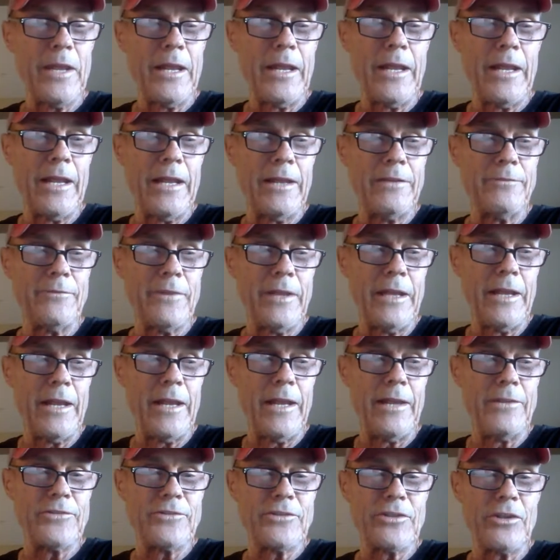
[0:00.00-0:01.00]

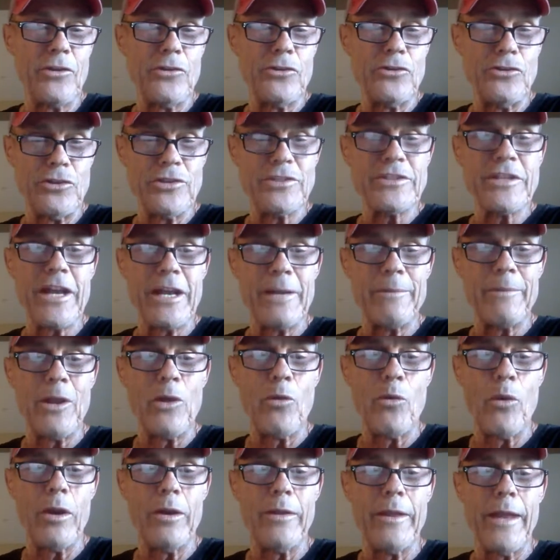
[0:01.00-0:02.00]
And so you just got to be
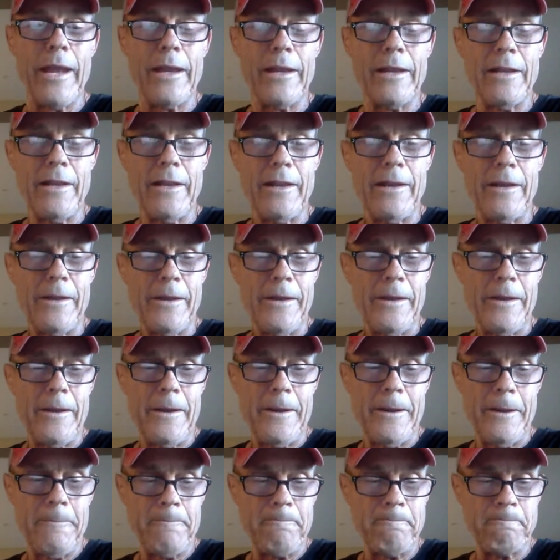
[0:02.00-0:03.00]
aware of that.
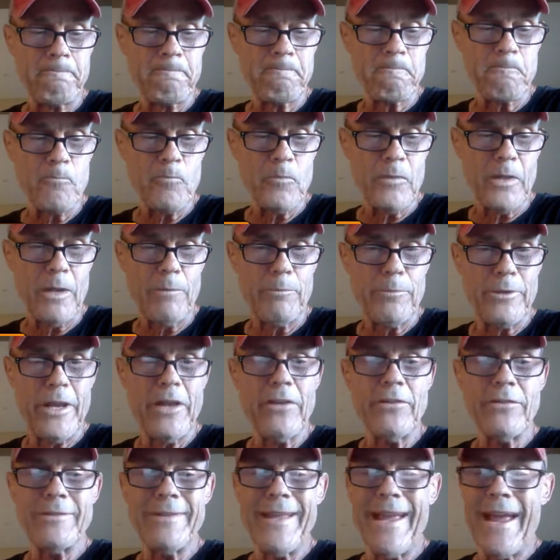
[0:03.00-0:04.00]
But
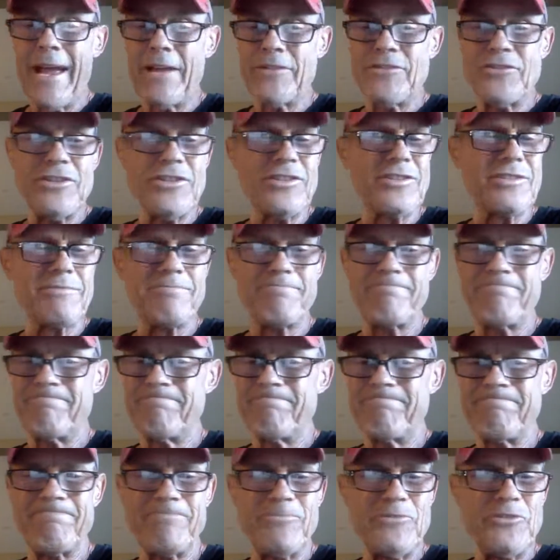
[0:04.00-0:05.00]
other than that,
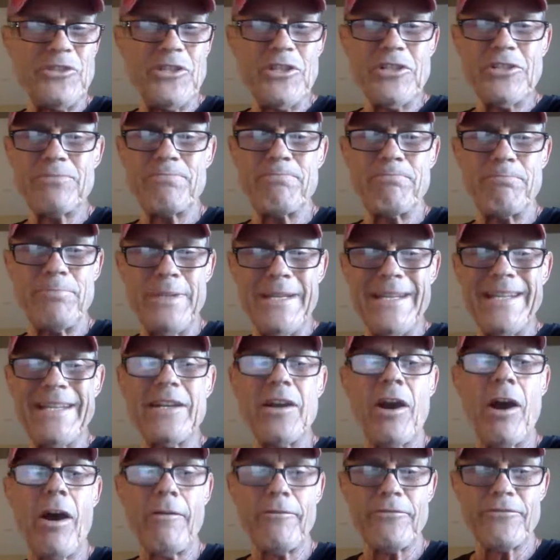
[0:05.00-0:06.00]
just be
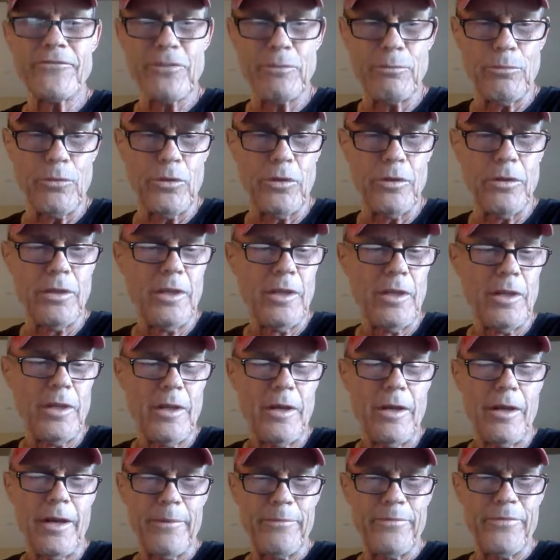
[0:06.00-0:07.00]
comfortable
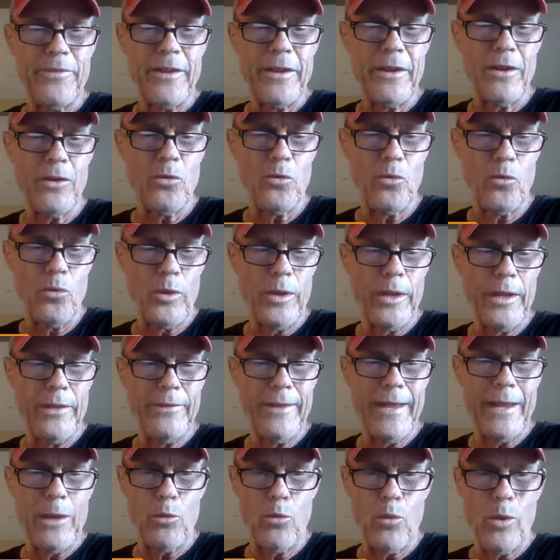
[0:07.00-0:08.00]
up there
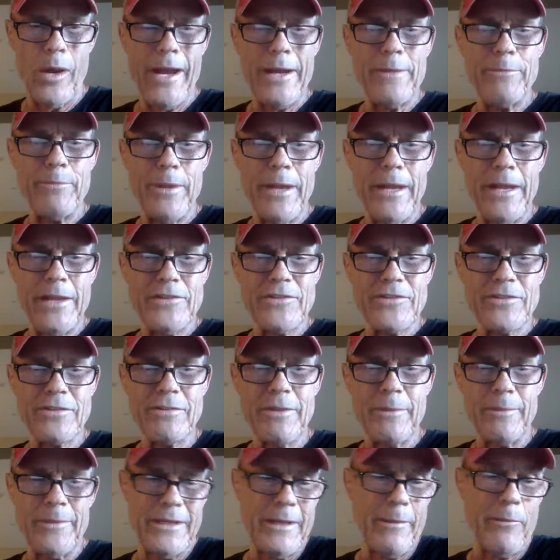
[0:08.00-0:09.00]
with a wide
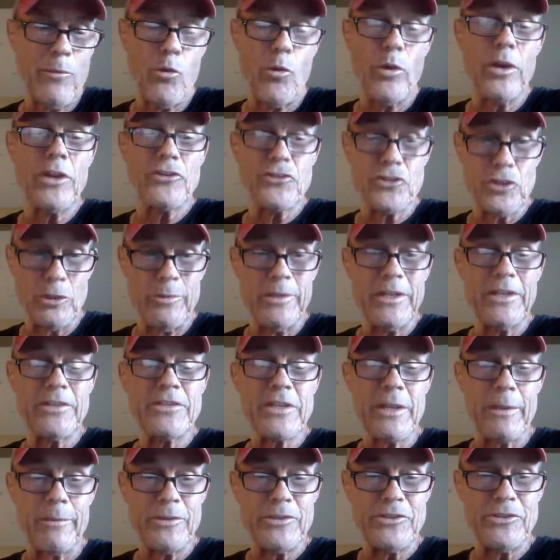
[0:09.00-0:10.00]
base. I mean, number one, assuming
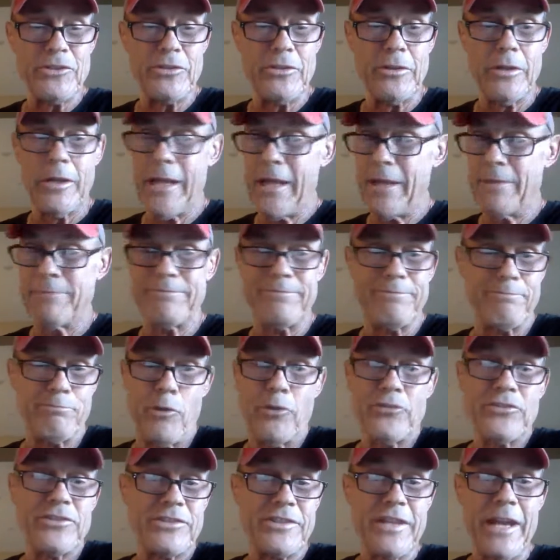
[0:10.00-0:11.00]
it's coming to you.
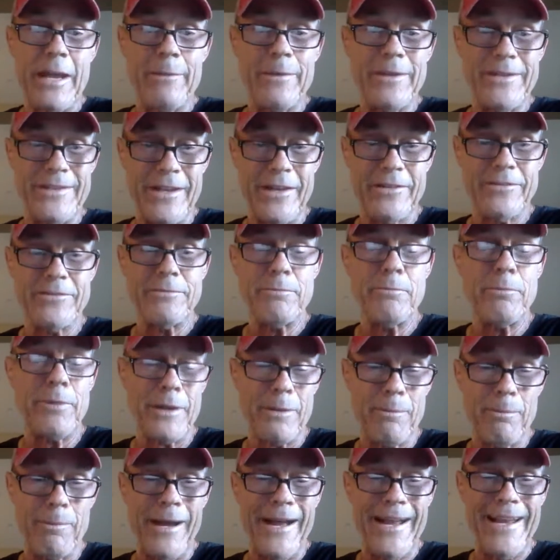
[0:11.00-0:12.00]
Most of the time it doesn't,
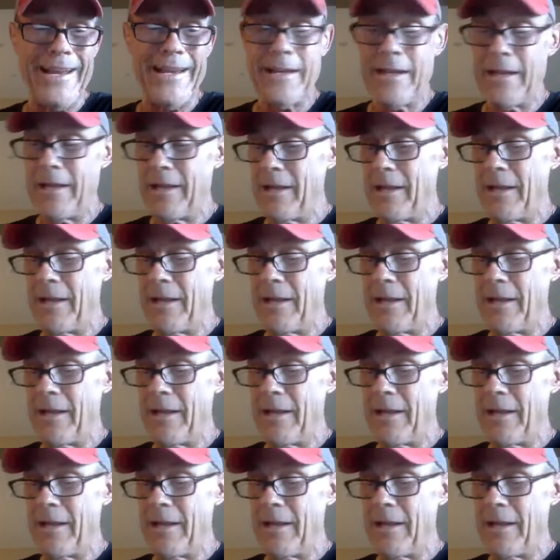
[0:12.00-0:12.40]
but it might.